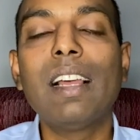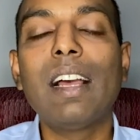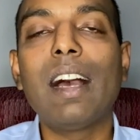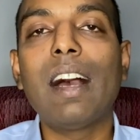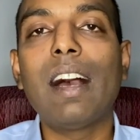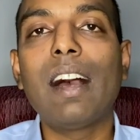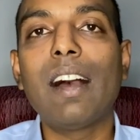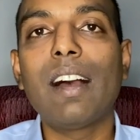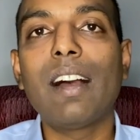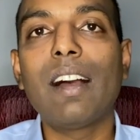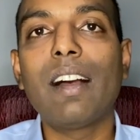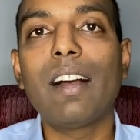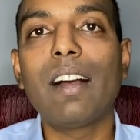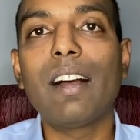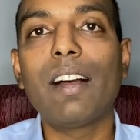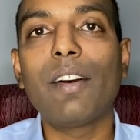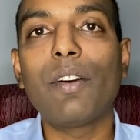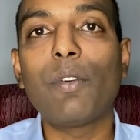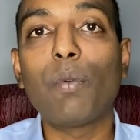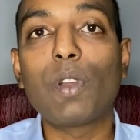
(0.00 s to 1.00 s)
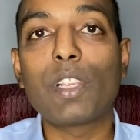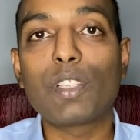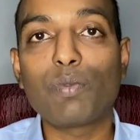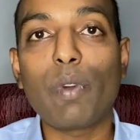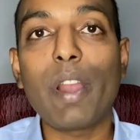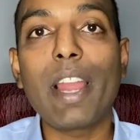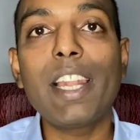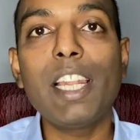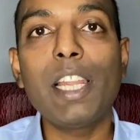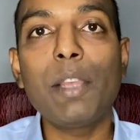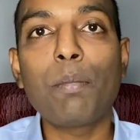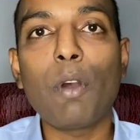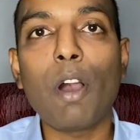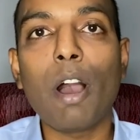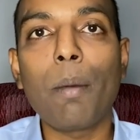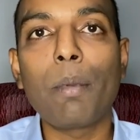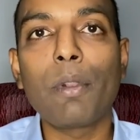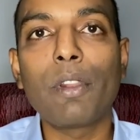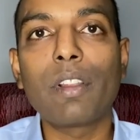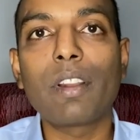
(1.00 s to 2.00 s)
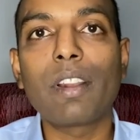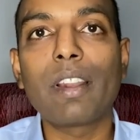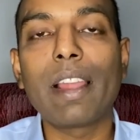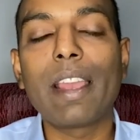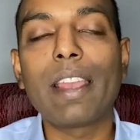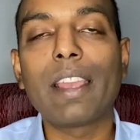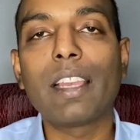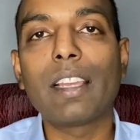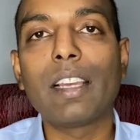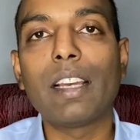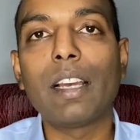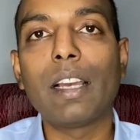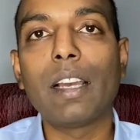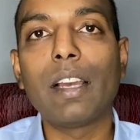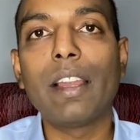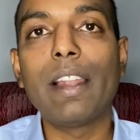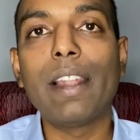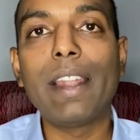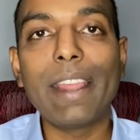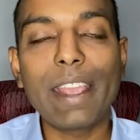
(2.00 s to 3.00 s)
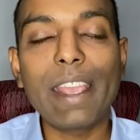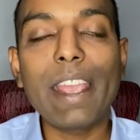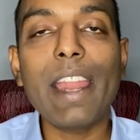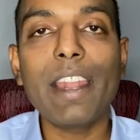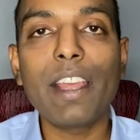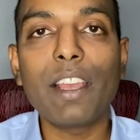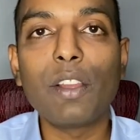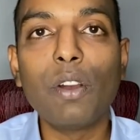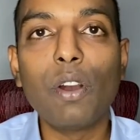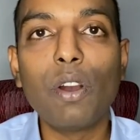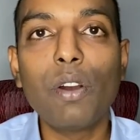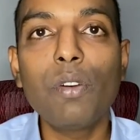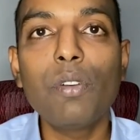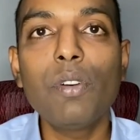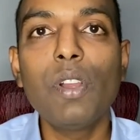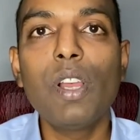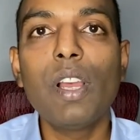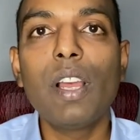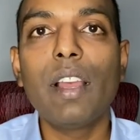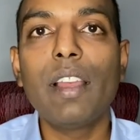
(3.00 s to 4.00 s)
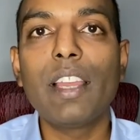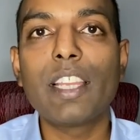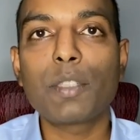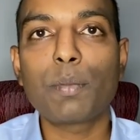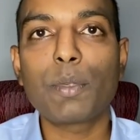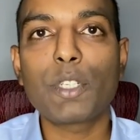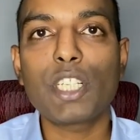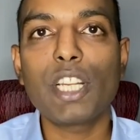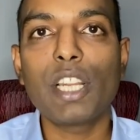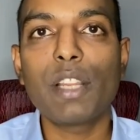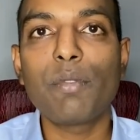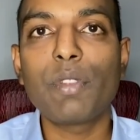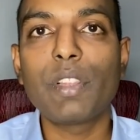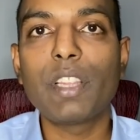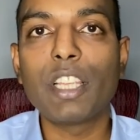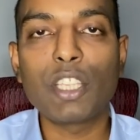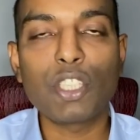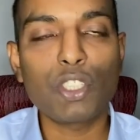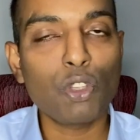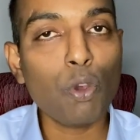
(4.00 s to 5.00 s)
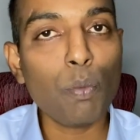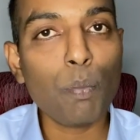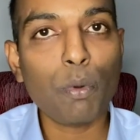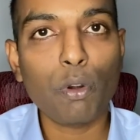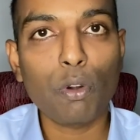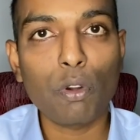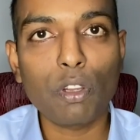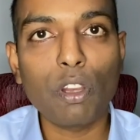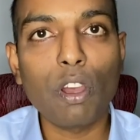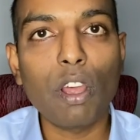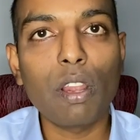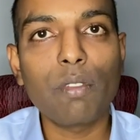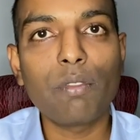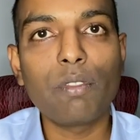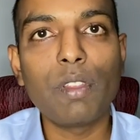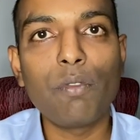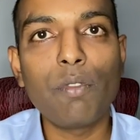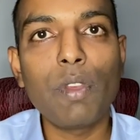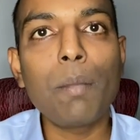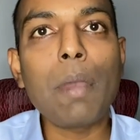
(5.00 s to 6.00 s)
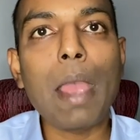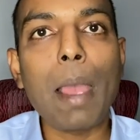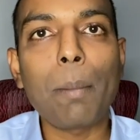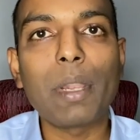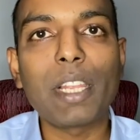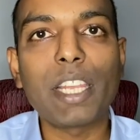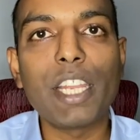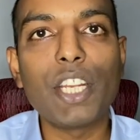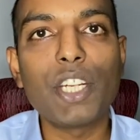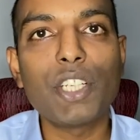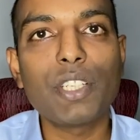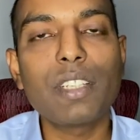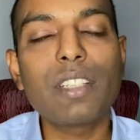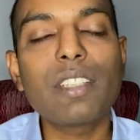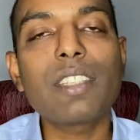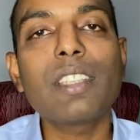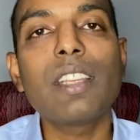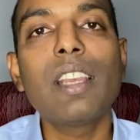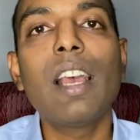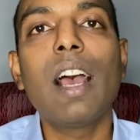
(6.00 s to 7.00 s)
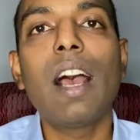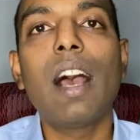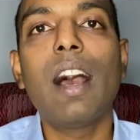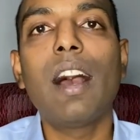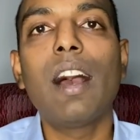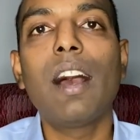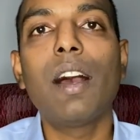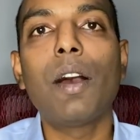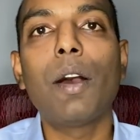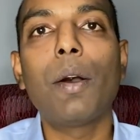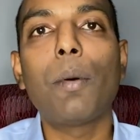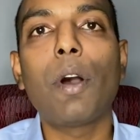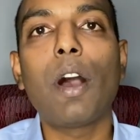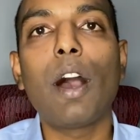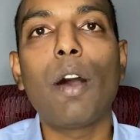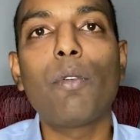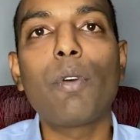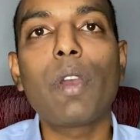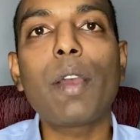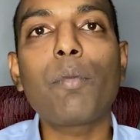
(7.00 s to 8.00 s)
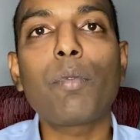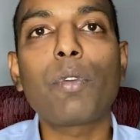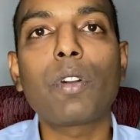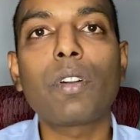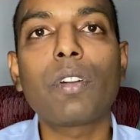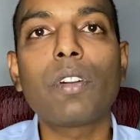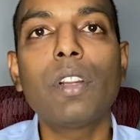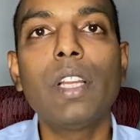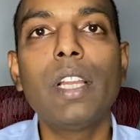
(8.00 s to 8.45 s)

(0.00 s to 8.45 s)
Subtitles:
was widely popular like a decade ago, especially with the SOAP protocol of the web applications. However,